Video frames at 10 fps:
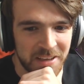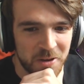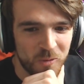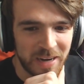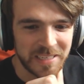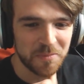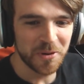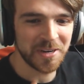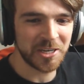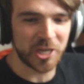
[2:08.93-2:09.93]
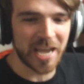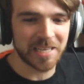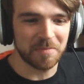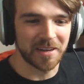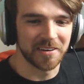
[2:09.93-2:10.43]
Why does he put an
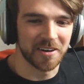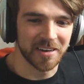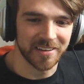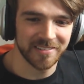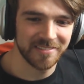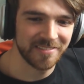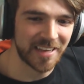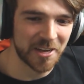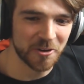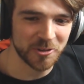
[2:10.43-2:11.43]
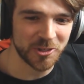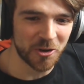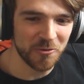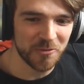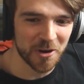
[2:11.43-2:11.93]
eject button on it that goes
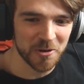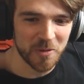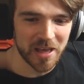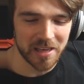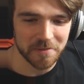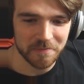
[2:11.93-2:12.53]
so far away?